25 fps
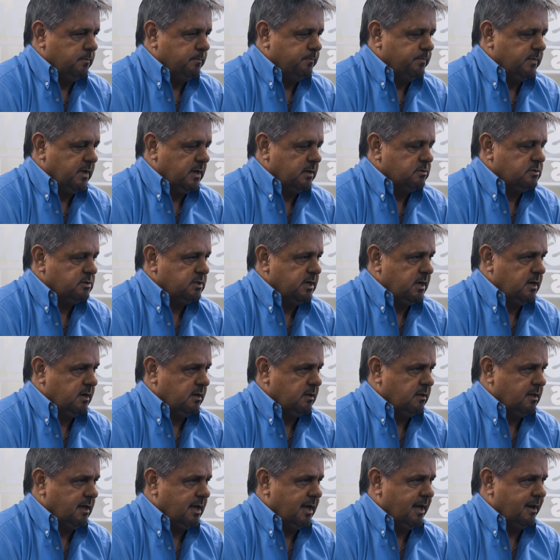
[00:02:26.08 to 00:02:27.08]
Now,
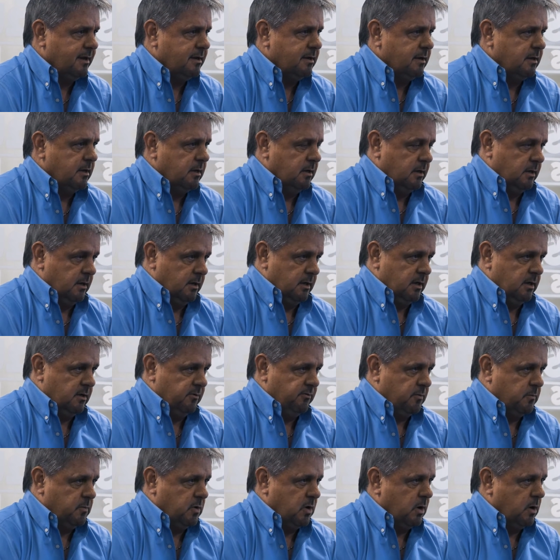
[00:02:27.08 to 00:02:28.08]
saying that, if
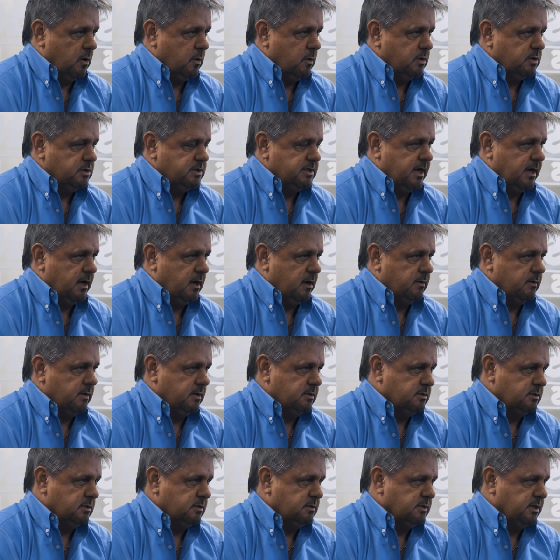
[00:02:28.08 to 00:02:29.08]
a borrower is out,
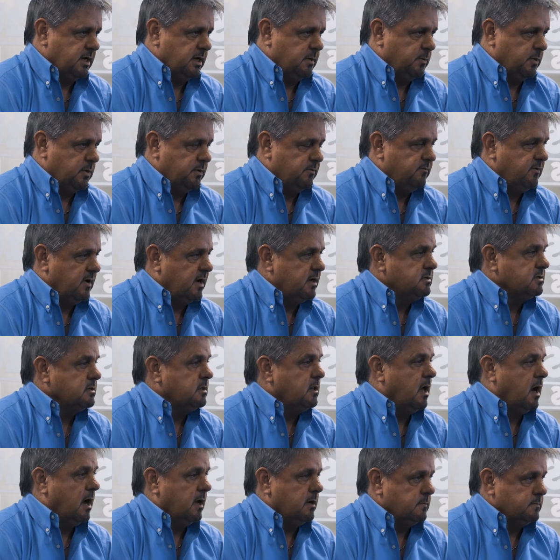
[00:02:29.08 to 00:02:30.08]
as an example, and finds a
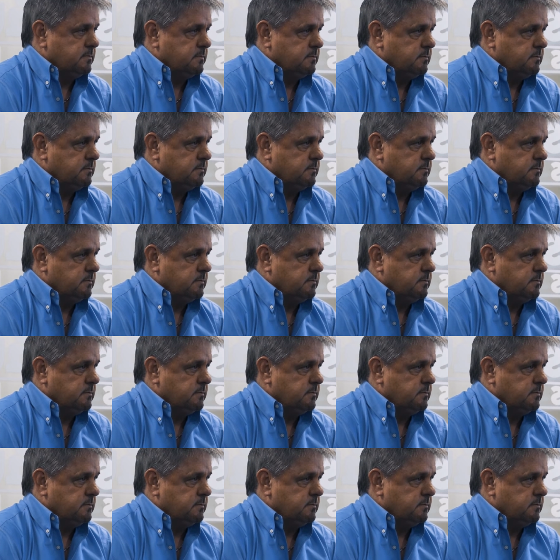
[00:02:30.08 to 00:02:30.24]
lot